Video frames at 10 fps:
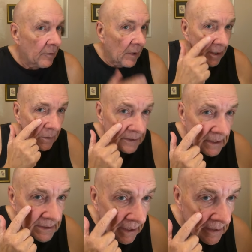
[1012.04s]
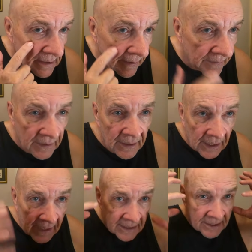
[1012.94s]
want to know what this is,
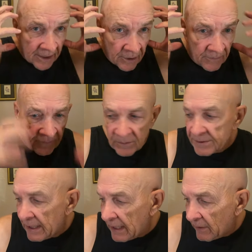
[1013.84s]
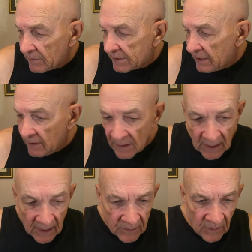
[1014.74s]
I had a set of earphones today. I was
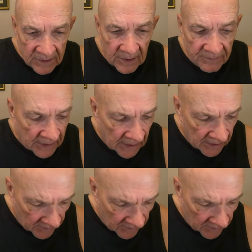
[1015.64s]
doing something on the